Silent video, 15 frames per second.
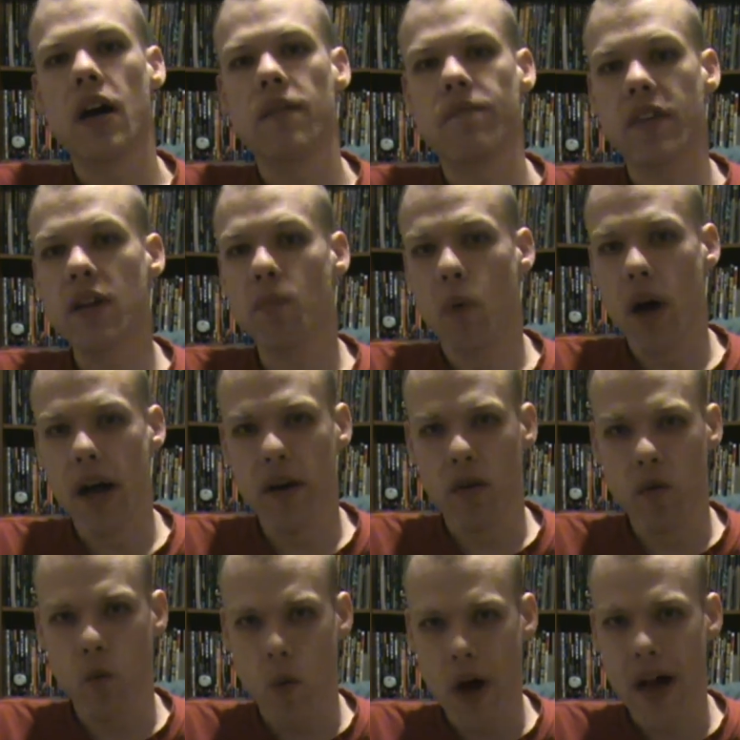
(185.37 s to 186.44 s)
meanwhile,
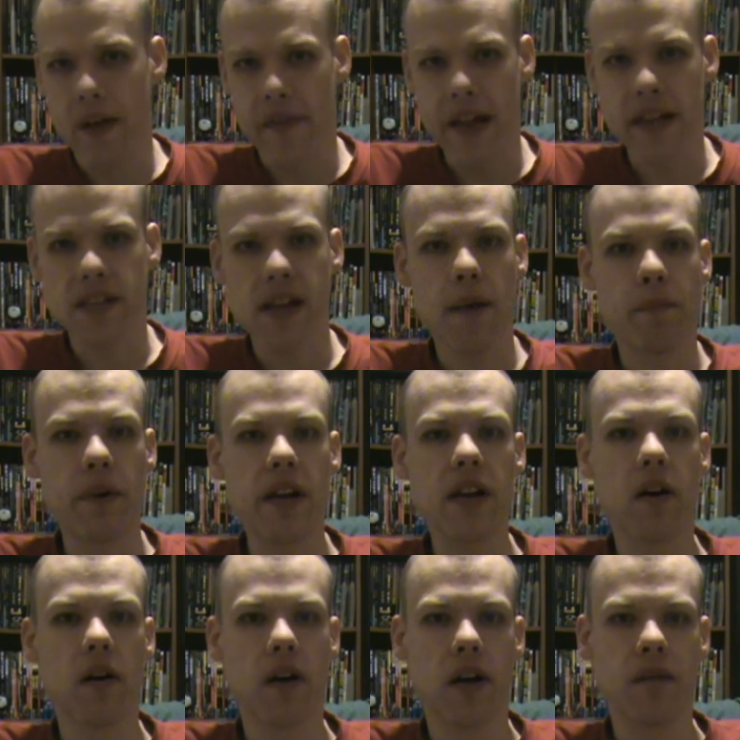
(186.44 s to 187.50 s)
Meanwhile, while that's
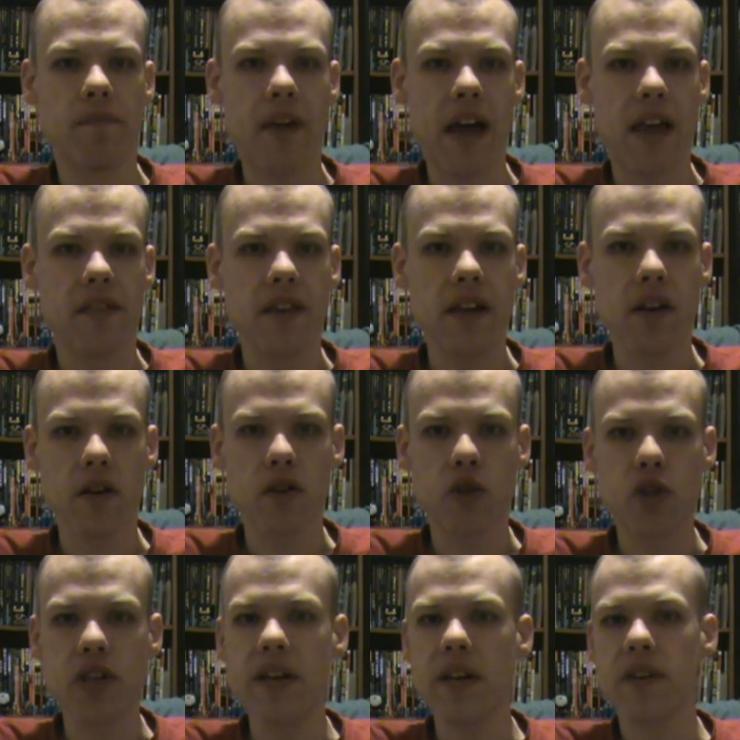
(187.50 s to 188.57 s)
happening, uh, Mad Thinker,
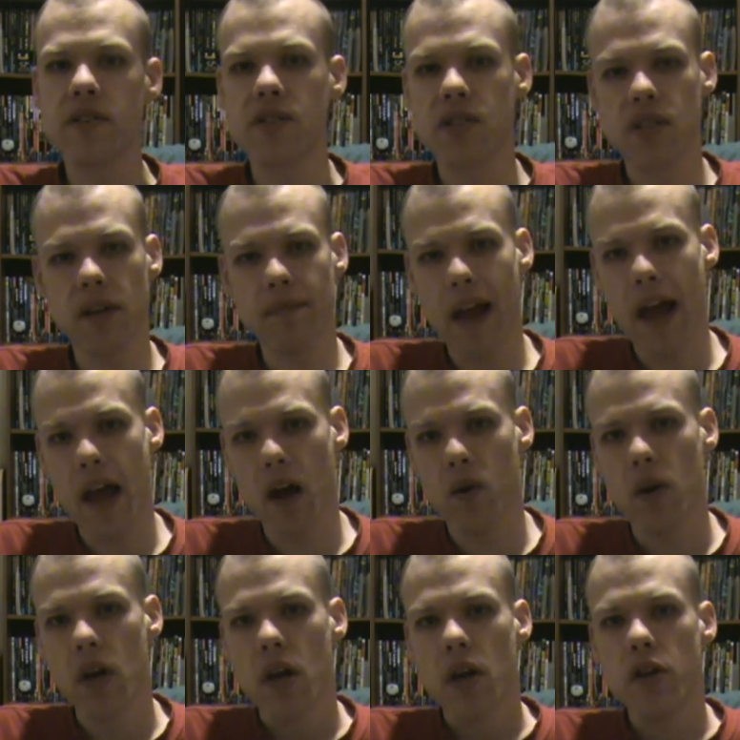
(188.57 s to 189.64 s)
she is
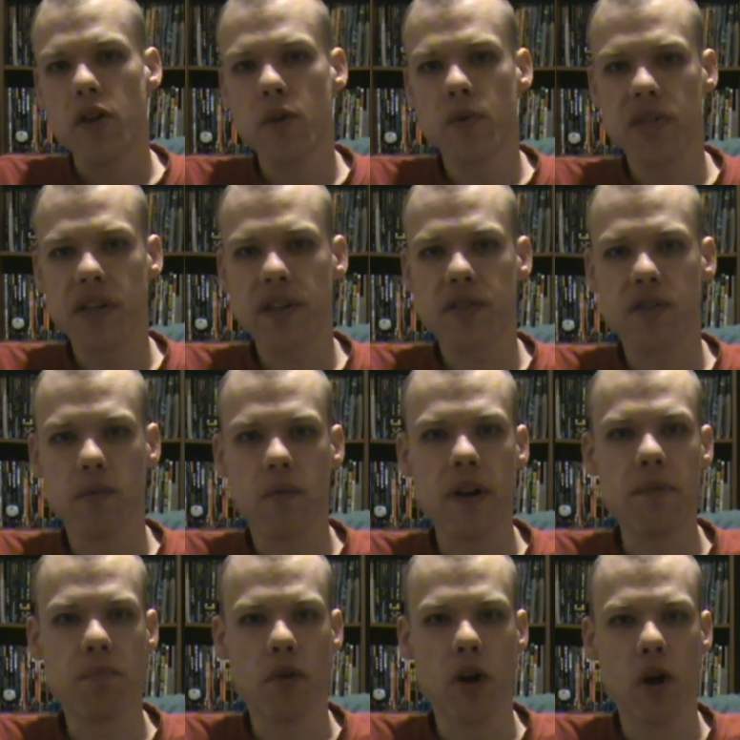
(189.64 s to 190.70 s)
somehow using
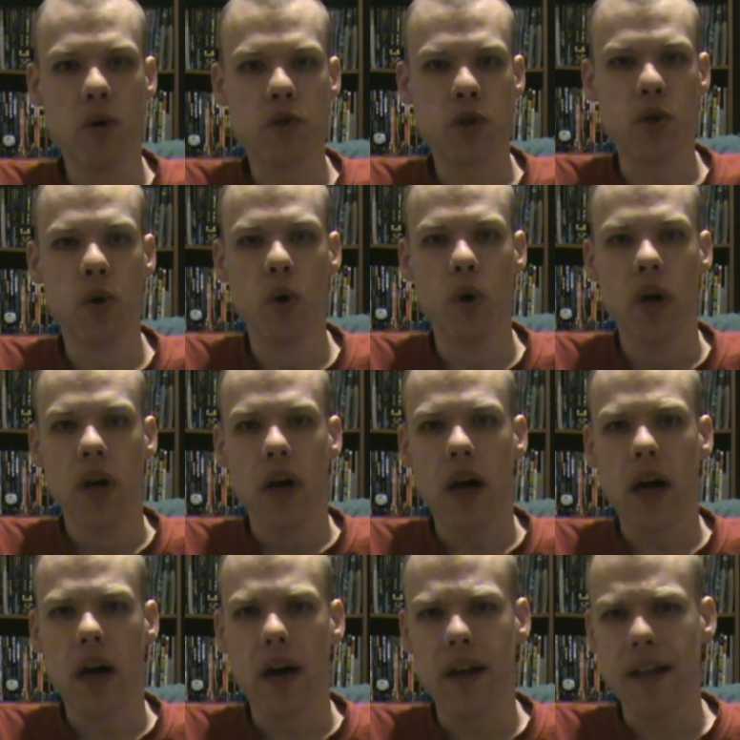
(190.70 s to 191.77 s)
Cerebro to
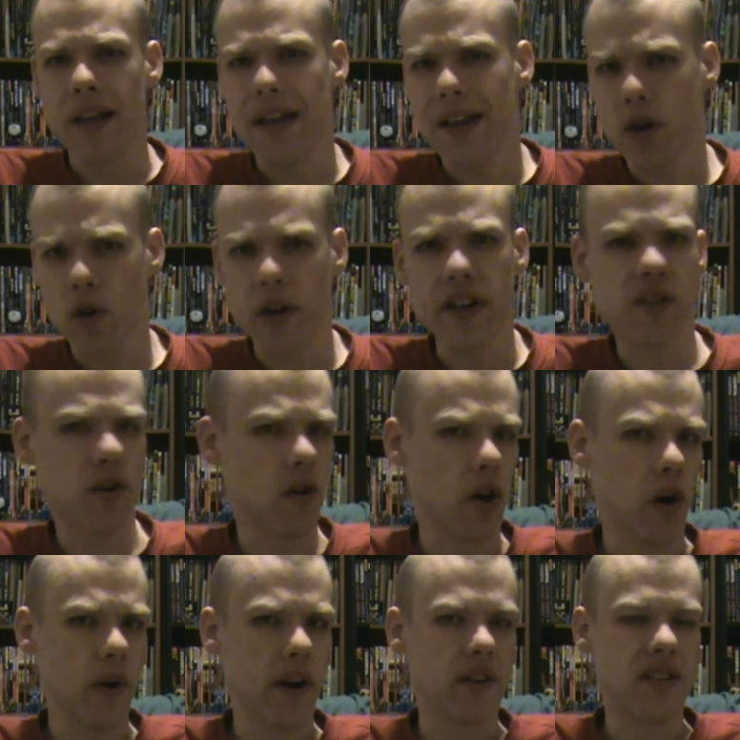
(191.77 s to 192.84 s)
uh, increase her
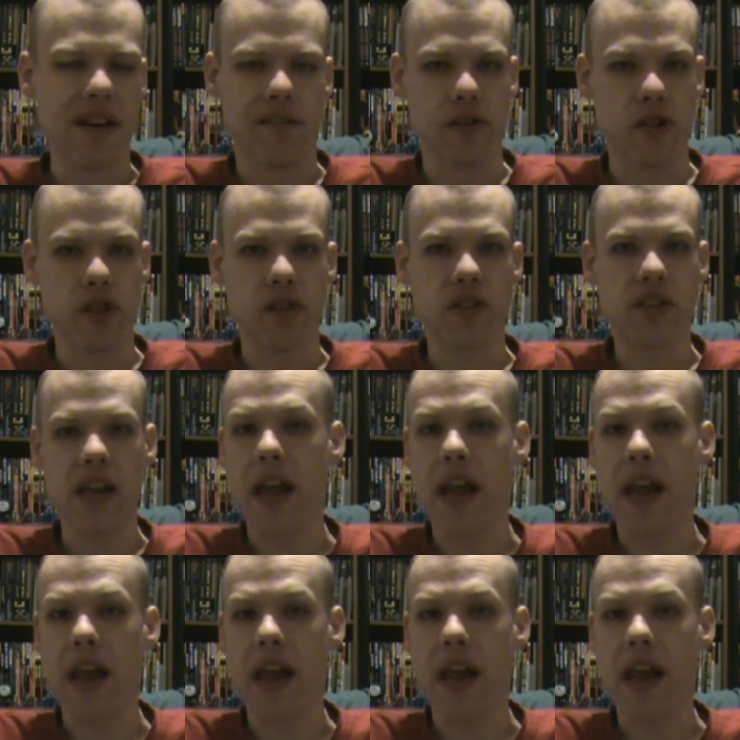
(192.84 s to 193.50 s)
own intelligence.